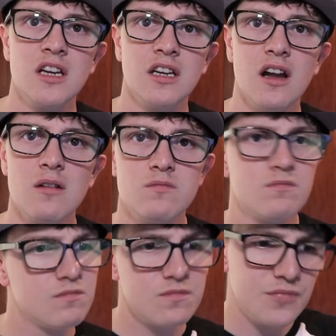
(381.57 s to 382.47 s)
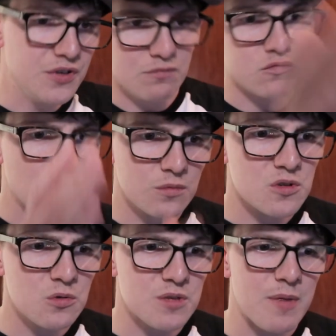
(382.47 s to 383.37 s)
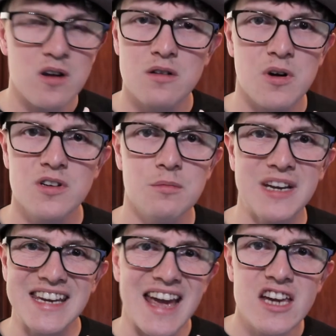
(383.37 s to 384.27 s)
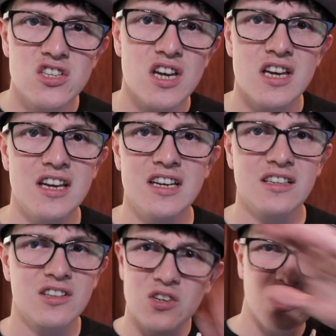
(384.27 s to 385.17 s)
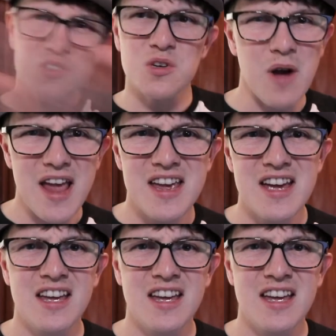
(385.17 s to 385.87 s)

You know, you run up towards a Pokemon, you engage it, it cuts away